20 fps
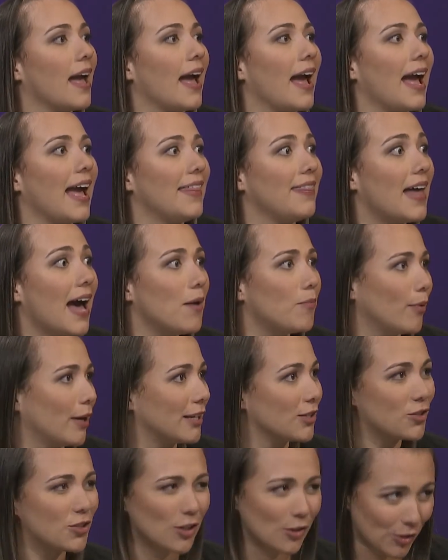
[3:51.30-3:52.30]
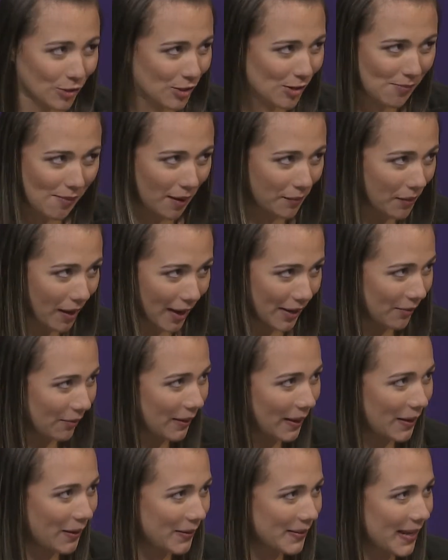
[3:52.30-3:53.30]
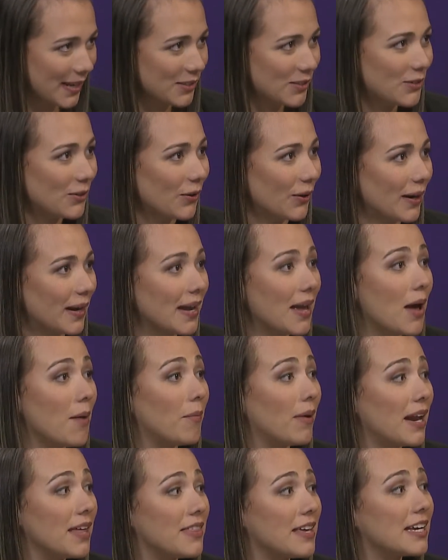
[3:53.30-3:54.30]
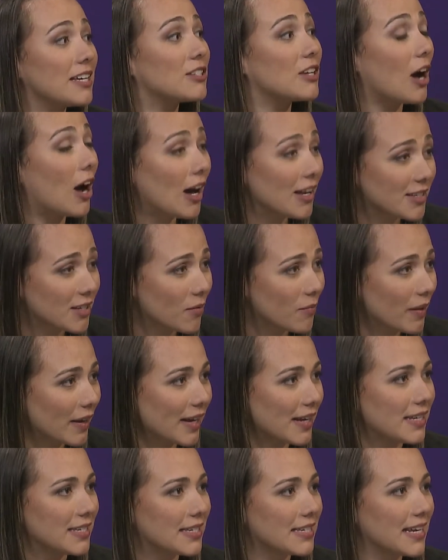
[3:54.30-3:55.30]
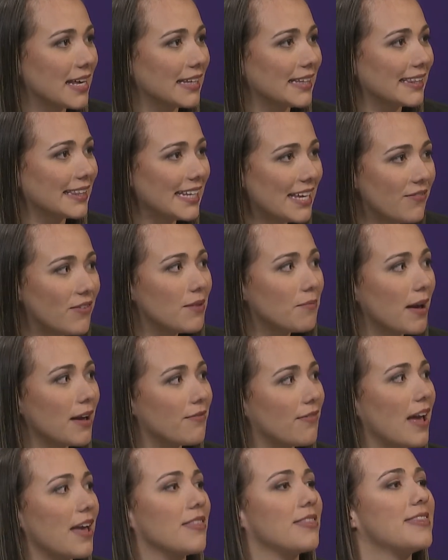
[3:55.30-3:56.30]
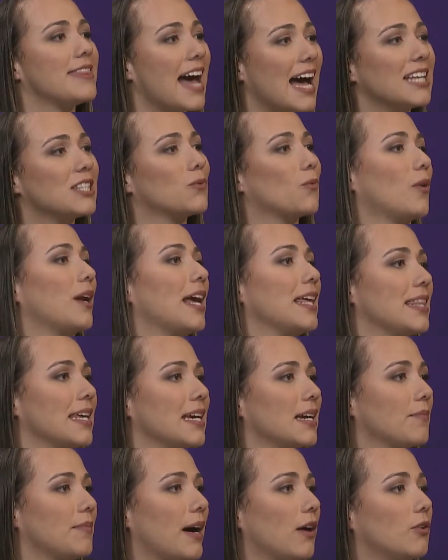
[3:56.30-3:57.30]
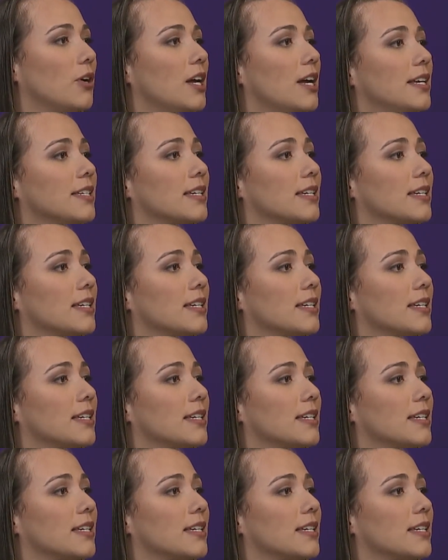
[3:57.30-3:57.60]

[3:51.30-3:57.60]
And that brings chills to my body when I heard that story. But I think it's awesome because living by faith, that's what I think about.